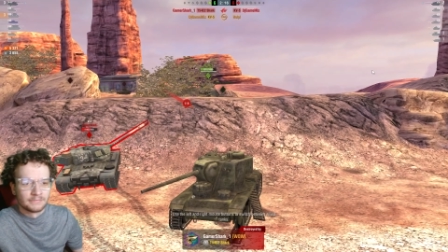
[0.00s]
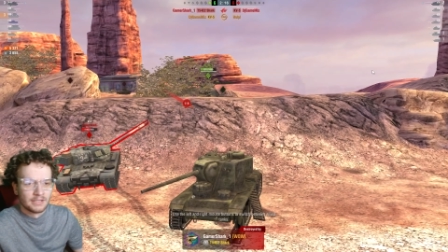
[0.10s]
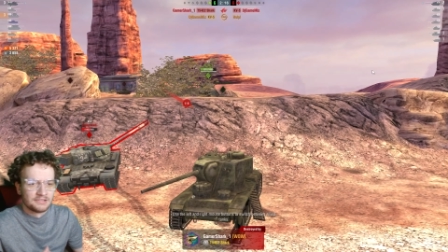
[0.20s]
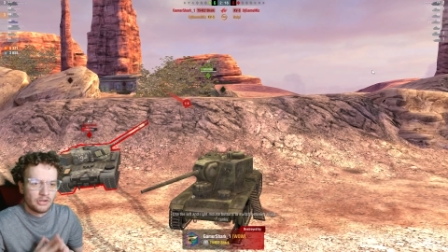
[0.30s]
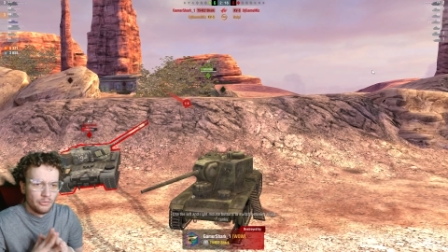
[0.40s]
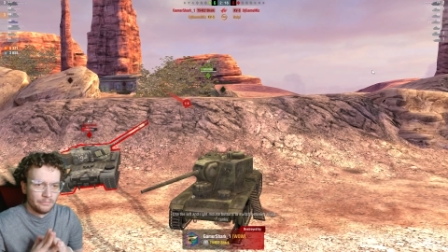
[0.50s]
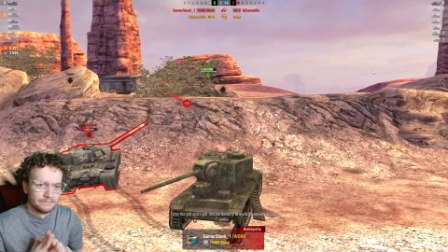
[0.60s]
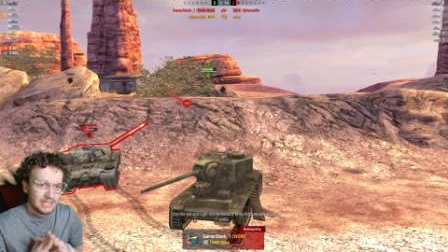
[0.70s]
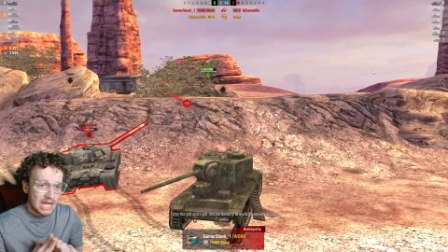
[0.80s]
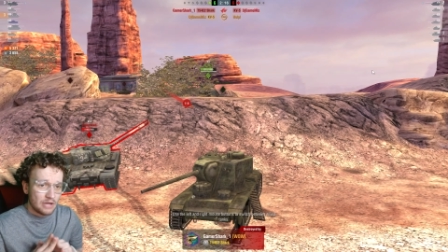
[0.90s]
So
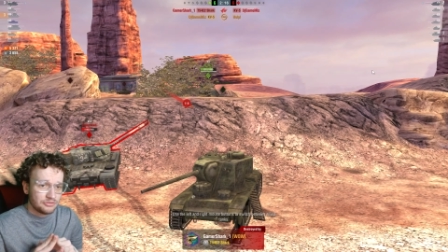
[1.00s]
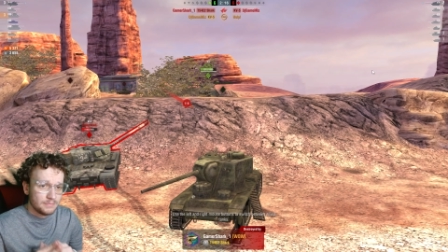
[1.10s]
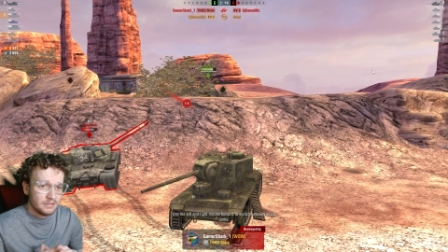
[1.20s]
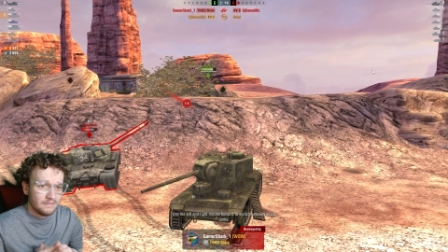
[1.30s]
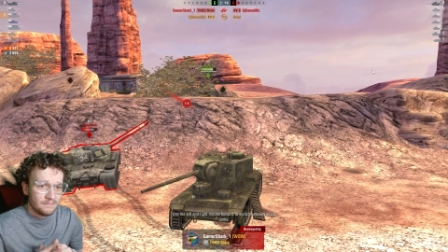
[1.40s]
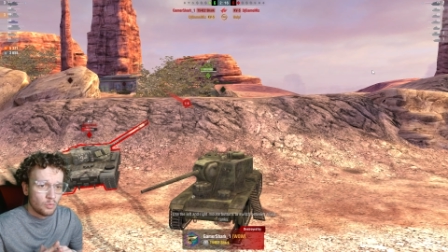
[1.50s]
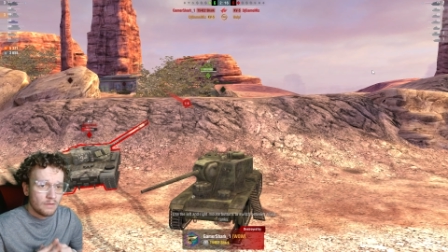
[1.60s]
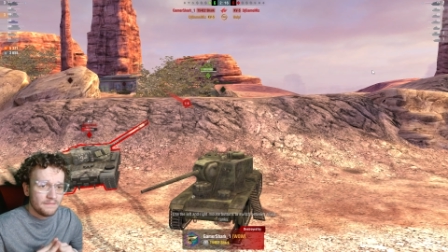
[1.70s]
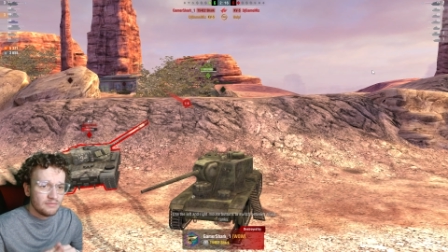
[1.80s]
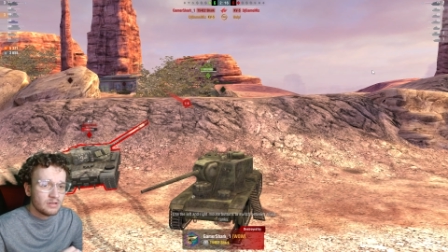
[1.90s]
now it's going to be a
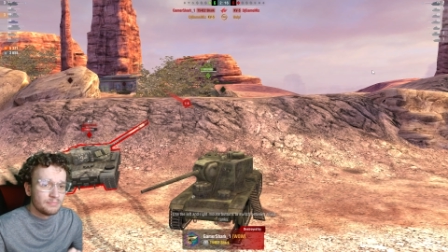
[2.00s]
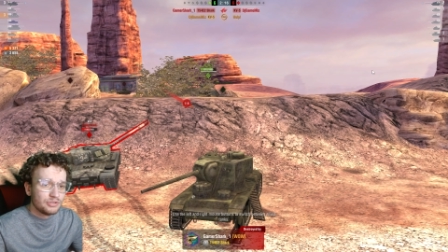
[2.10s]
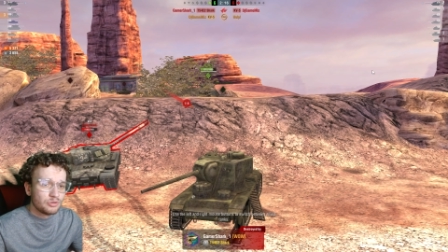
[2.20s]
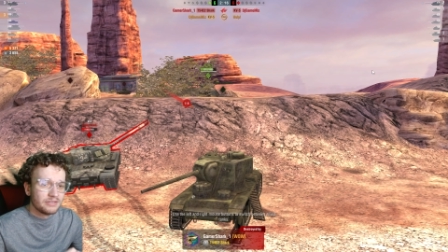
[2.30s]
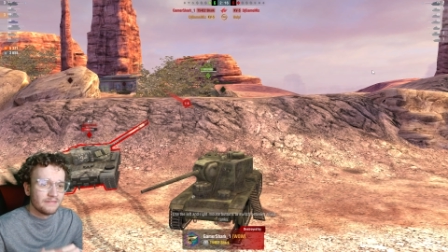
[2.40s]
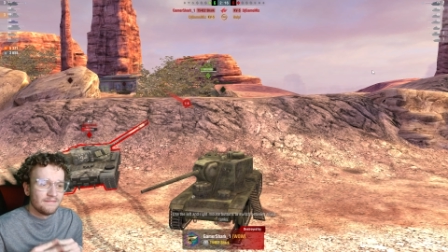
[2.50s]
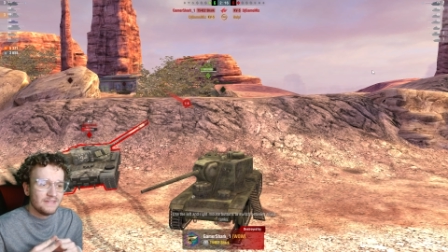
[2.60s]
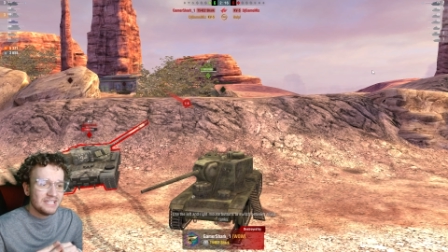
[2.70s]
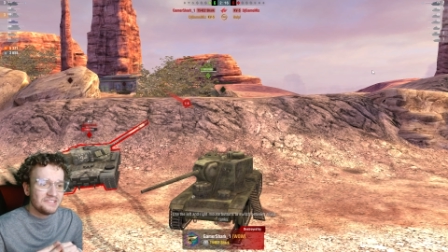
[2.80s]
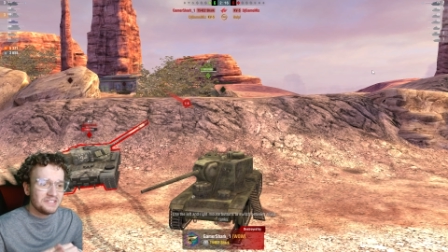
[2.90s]
1v1 between the
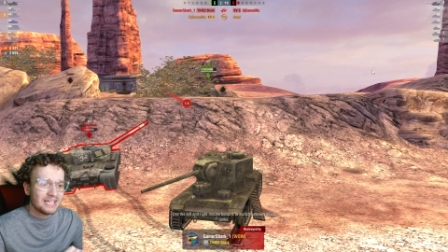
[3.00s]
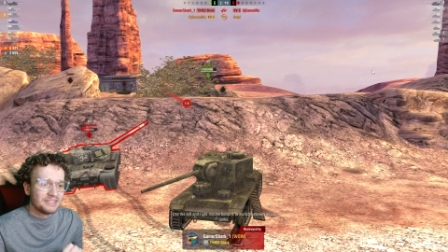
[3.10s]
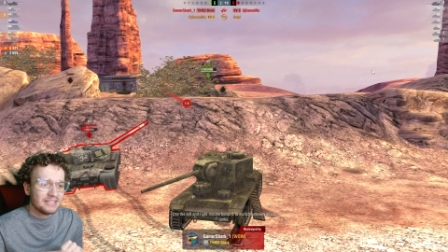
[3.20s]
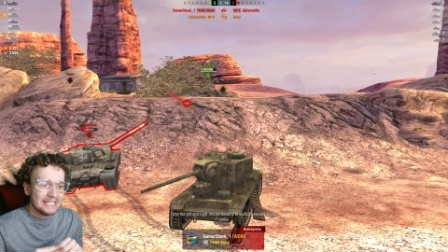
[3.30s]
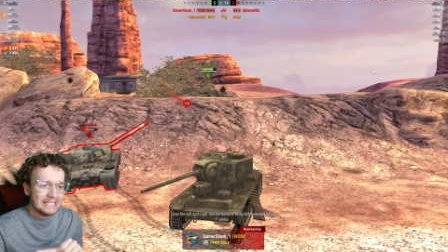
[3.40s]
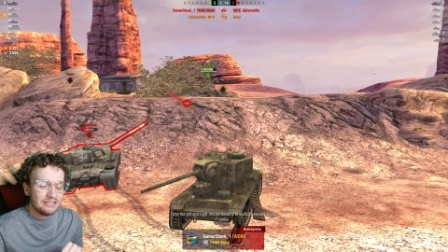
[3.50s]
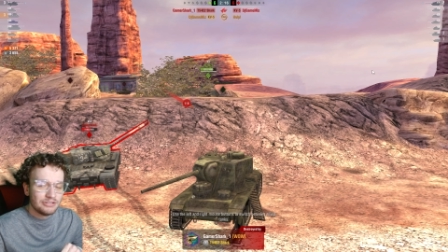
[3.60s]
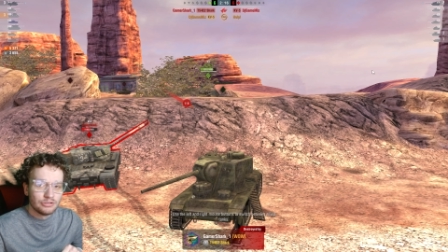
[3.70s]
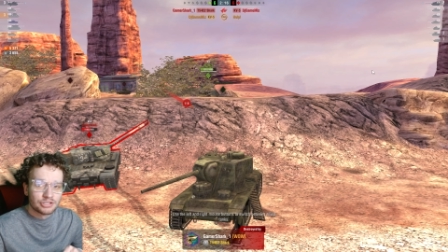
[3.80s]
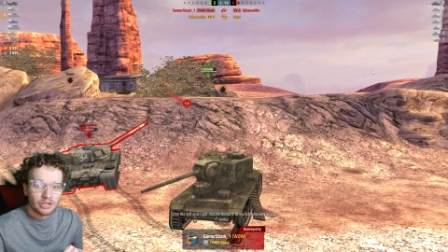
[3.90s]
VZ and the
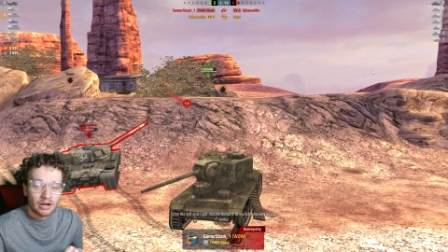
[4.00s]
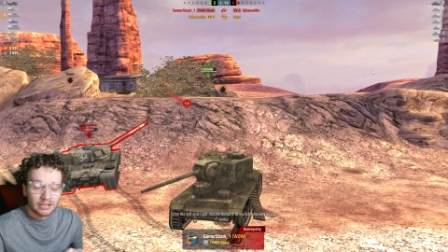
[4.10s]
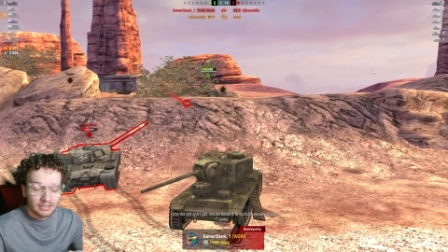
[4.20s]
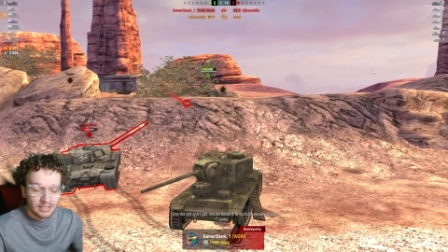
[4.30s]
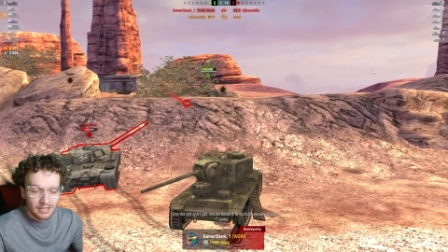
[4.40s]
E2 Shark.